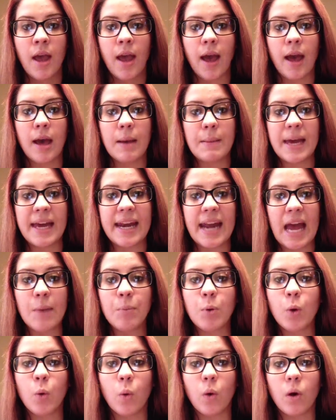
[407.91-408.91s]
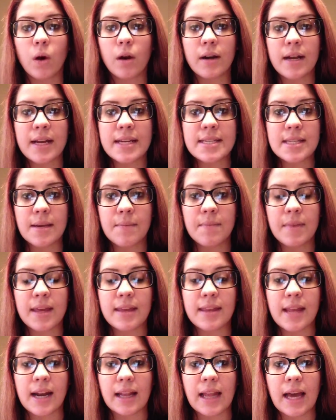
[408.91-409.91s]
An app reward is
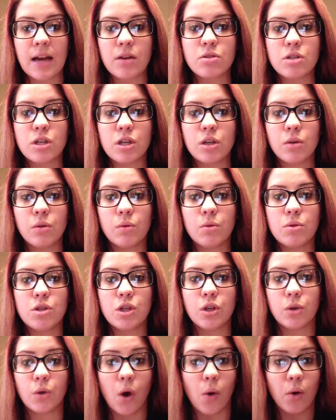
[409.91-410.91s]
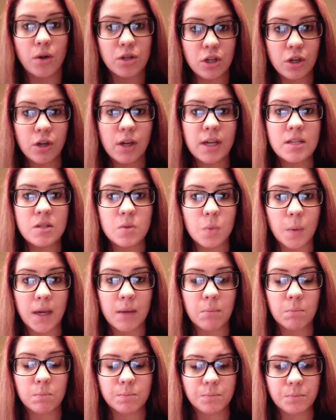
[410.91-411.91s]
something that allows you to go onto your
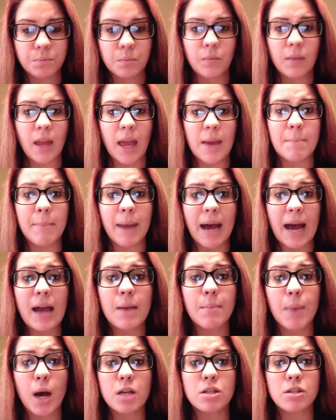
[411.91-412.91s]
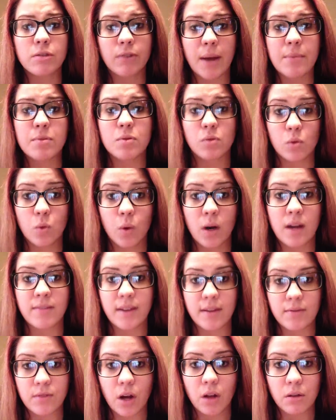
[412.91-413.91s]
eSuite and buy a box of wraps for
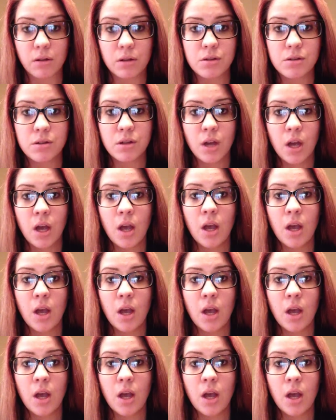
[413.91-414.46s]
$25